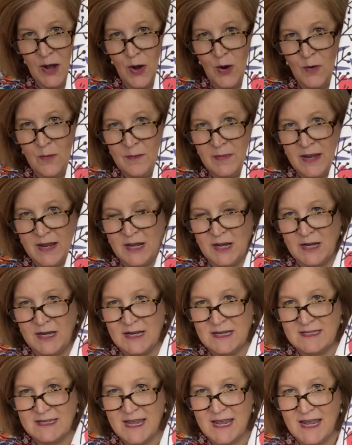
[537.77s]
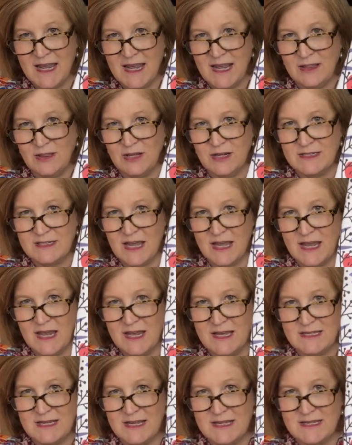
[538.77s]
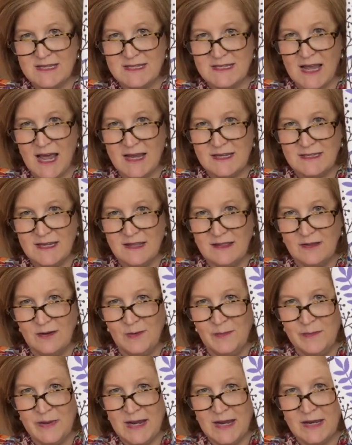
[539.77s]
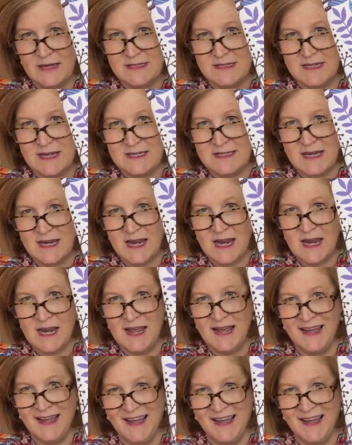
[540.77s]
Oh my goodness. He looks like he's a sassy little minx, doesn't he?